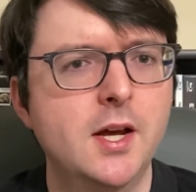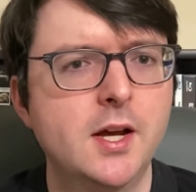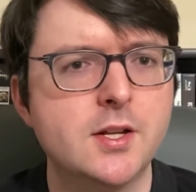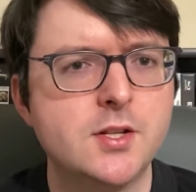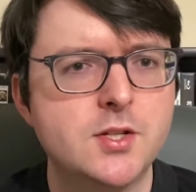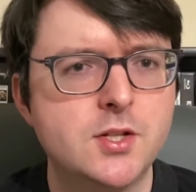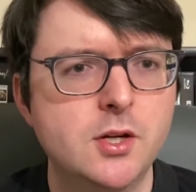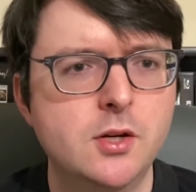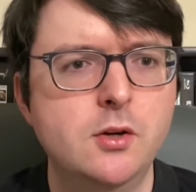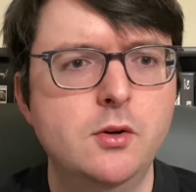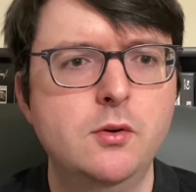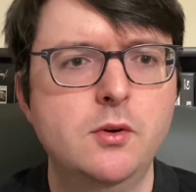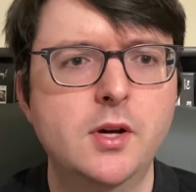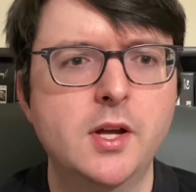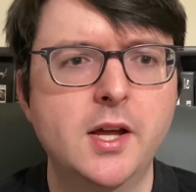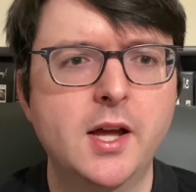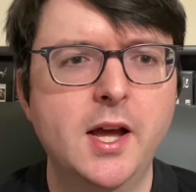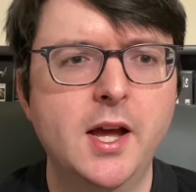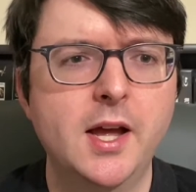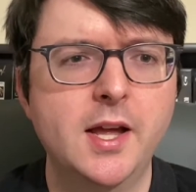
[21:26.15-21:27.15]
So
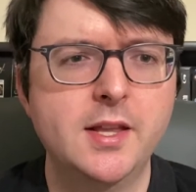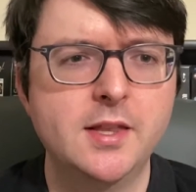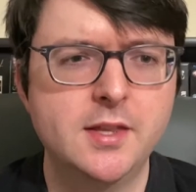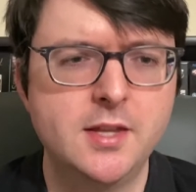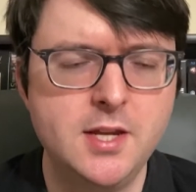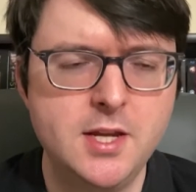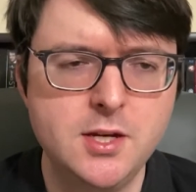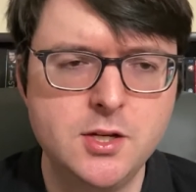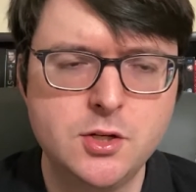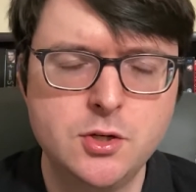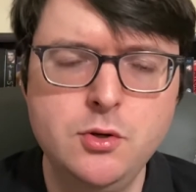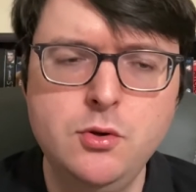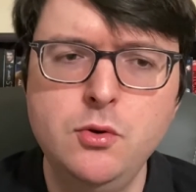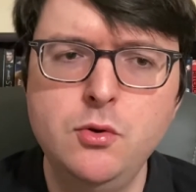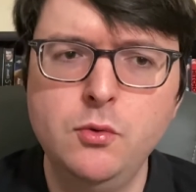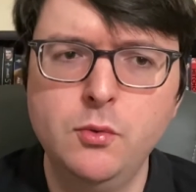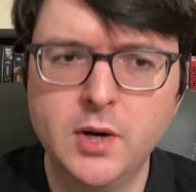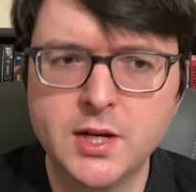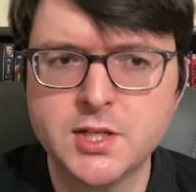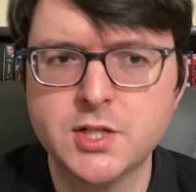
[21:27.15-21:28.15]
uh, the
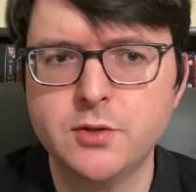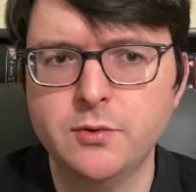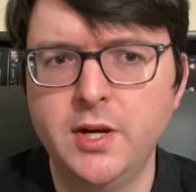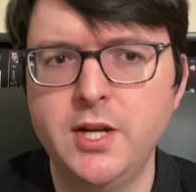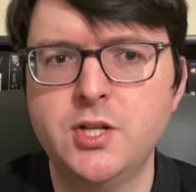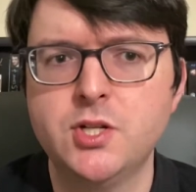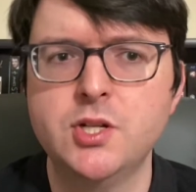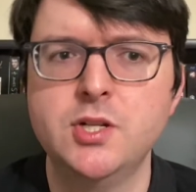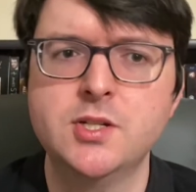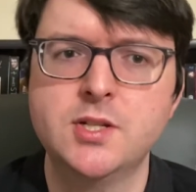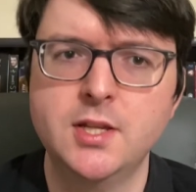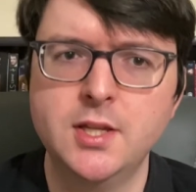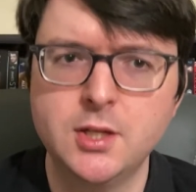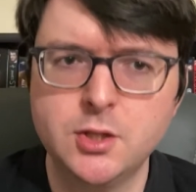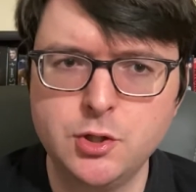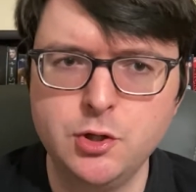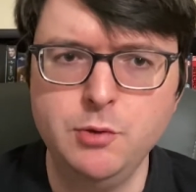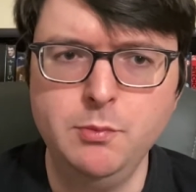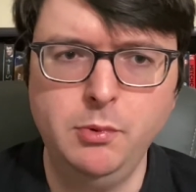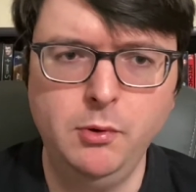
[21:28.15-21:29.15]
two restorations and the
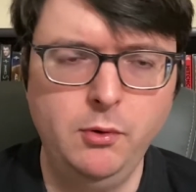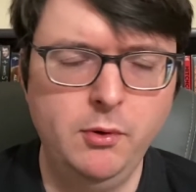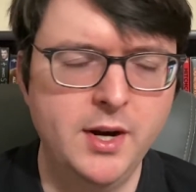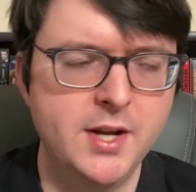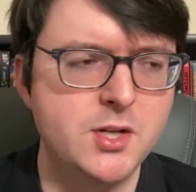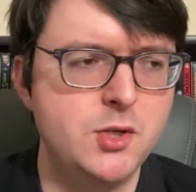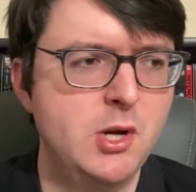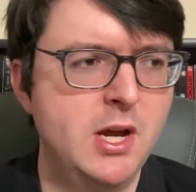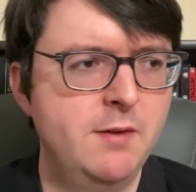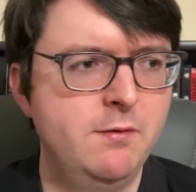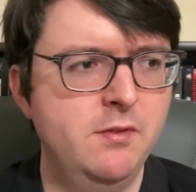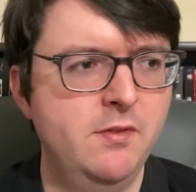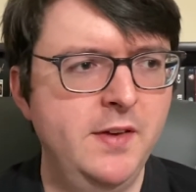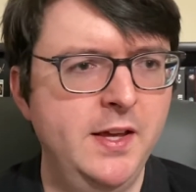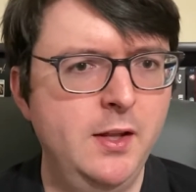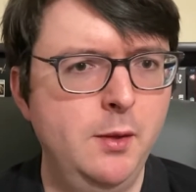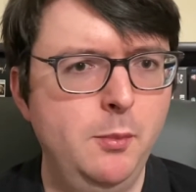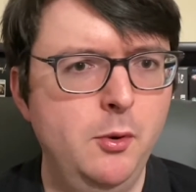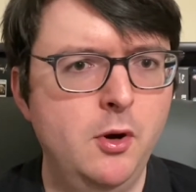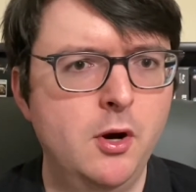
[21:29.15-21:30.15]
two Blu-rays you have
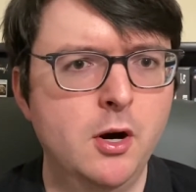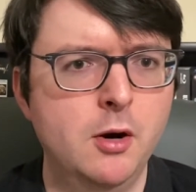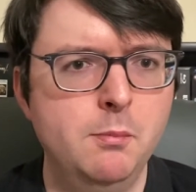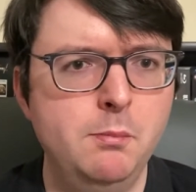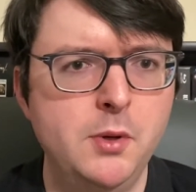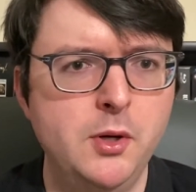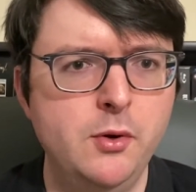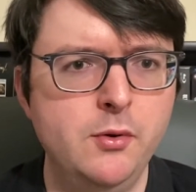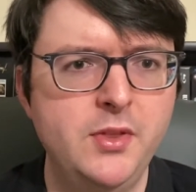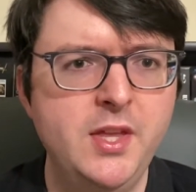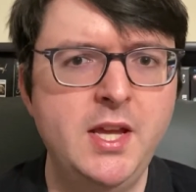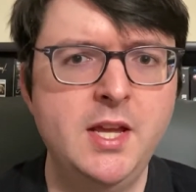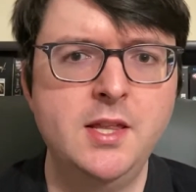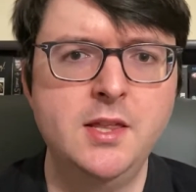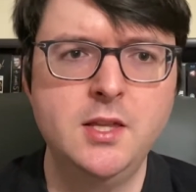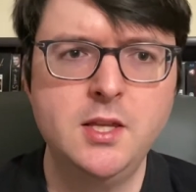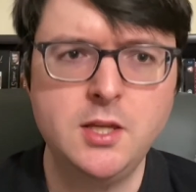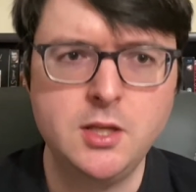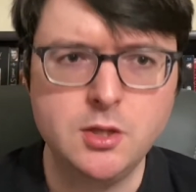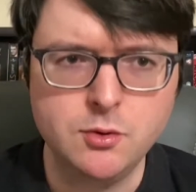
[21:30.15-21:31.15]
available are both
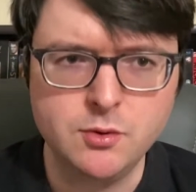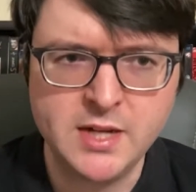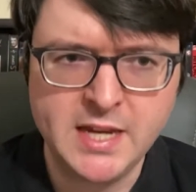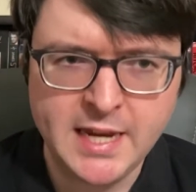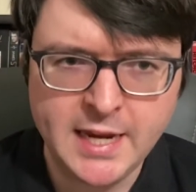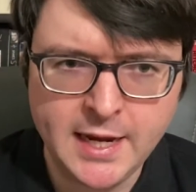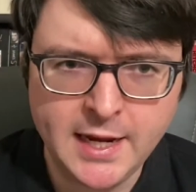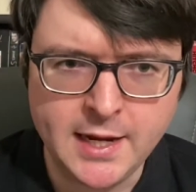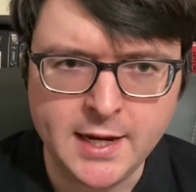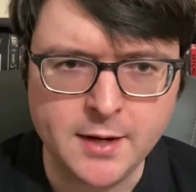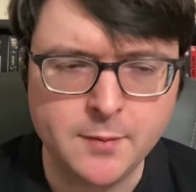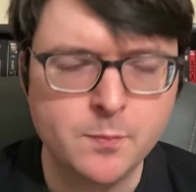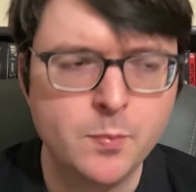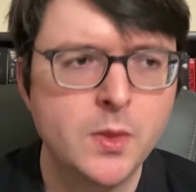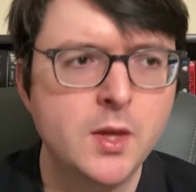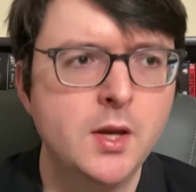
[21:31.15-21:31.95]
in the UK.